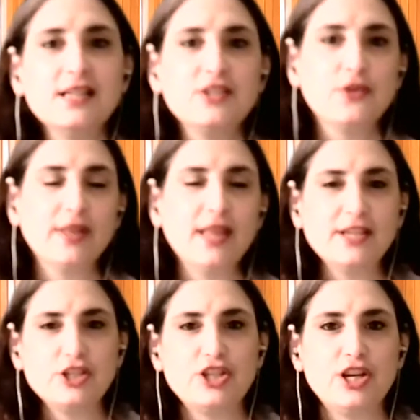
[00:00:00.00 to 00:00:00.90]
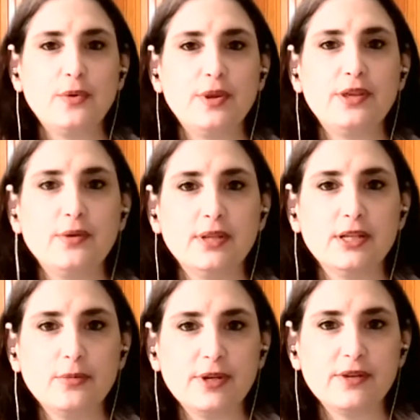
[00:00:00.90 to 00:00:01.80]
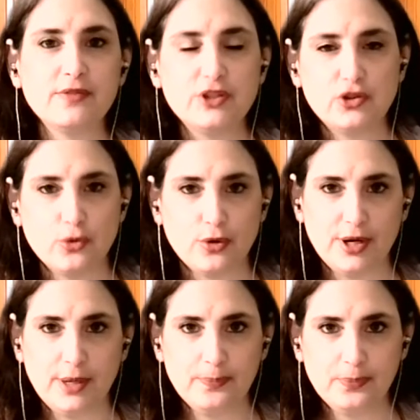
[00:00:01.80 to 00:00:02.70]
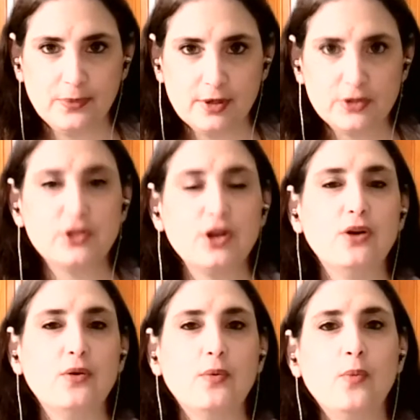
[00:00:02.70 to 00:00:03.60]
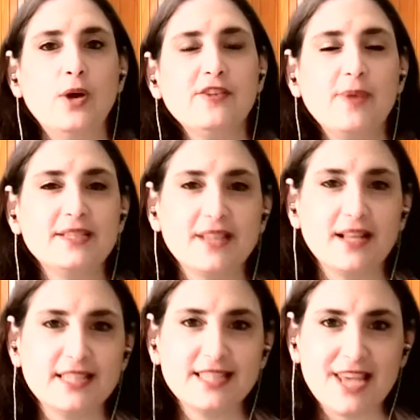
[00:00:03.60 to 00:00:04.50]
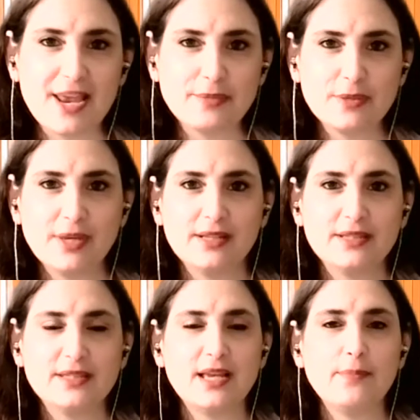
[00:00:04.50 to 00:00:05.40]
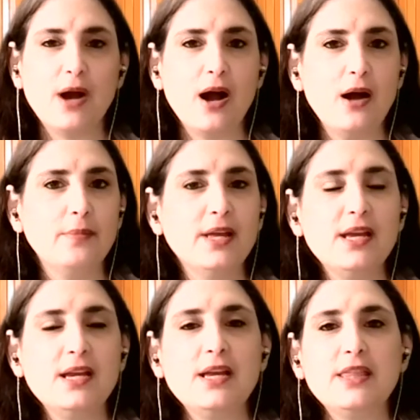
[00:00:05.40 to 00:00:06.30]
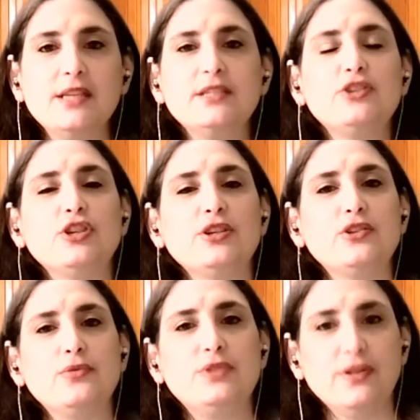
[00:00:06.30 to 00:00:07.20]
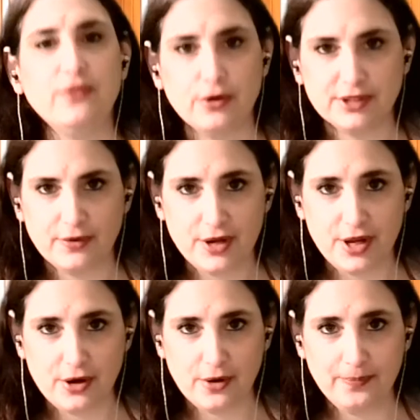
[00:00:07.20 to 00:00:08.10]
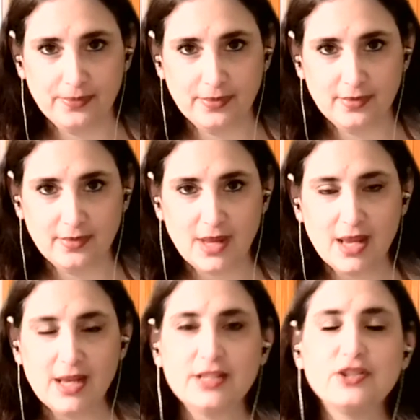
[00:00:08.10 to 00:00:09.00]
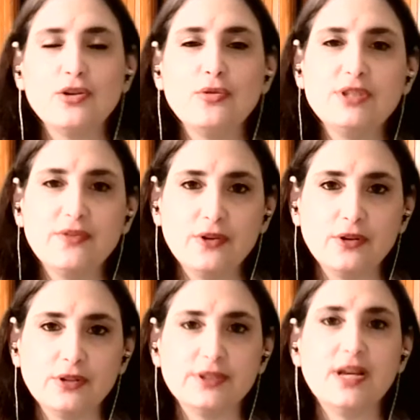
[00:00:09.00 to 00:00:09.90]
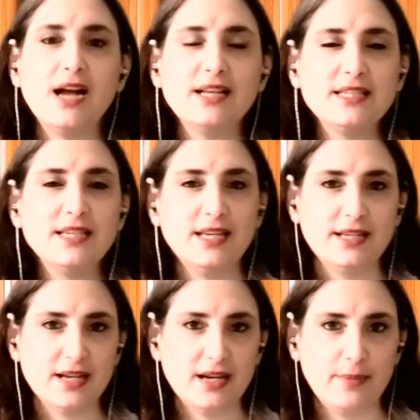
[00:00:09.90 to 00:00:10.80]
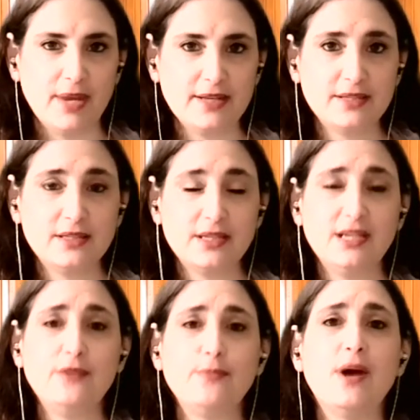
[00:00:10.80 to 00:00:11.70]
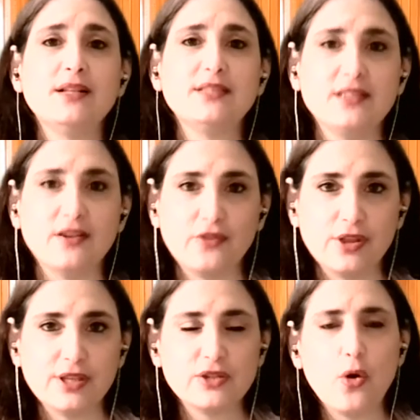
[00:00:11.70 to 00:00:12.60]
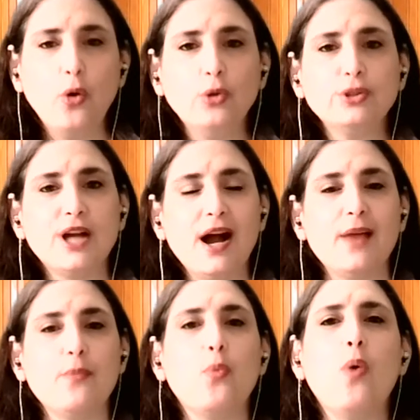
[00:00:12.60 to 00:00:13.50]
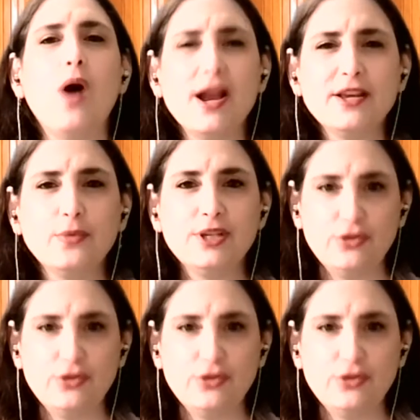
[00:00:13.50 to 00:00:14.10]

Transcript: So I'd like to share with you a little bit of a story. So one of my sons came to me and said, "Mom, this is just so difficult every year. It's so difficult not to eat chametz, to eat matzah for this whole time. Why do we